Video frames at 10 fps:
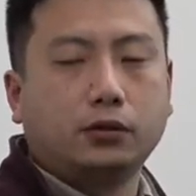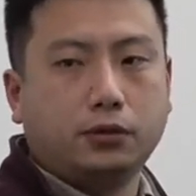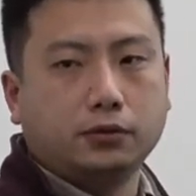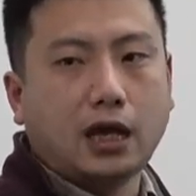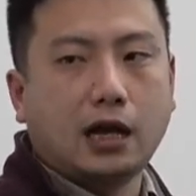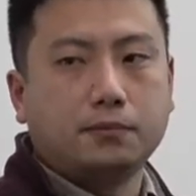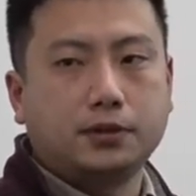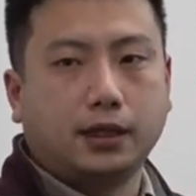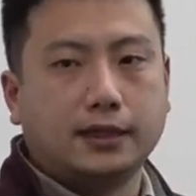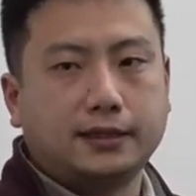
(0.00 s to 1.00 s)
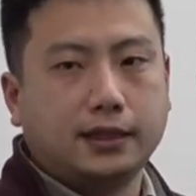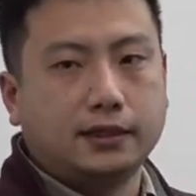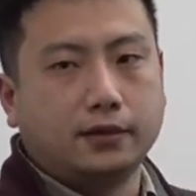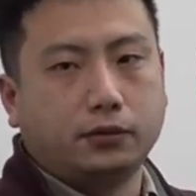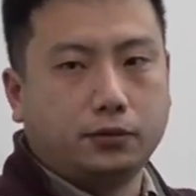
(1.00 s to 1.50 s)
two times in a
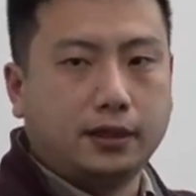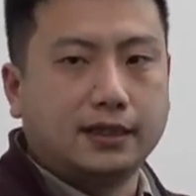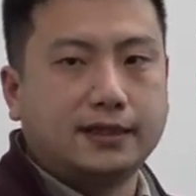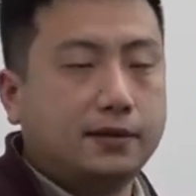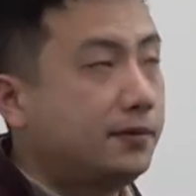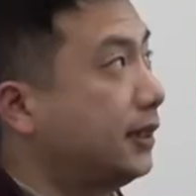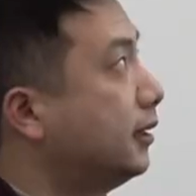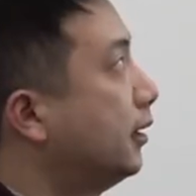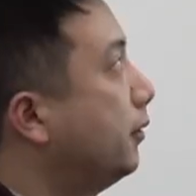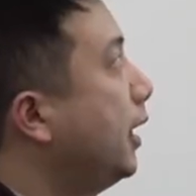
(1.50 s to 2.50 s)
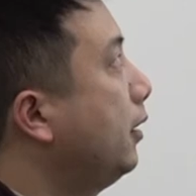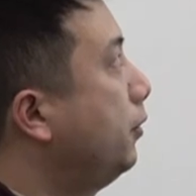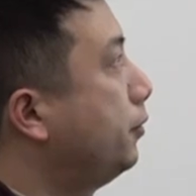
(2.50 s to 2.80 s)
season during the same season, right?